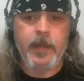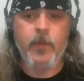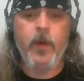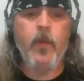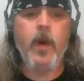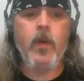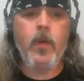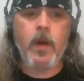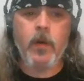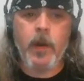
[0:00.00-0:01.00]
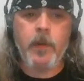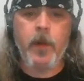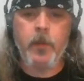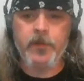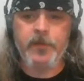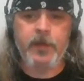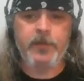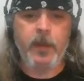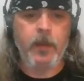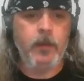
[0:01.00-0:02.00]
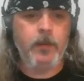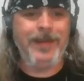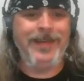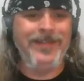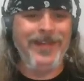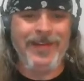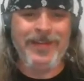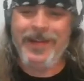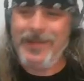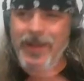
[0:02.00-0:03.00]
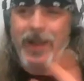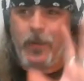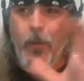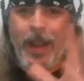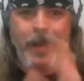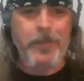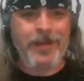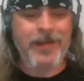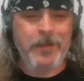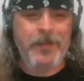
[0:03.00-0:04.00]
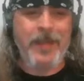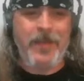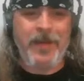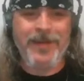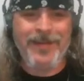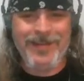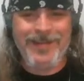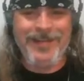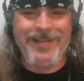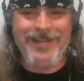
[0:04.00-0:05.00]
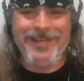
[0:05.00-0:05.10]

Hey, whoa. I'm almost 60. Well, not quite, but I'm getting there.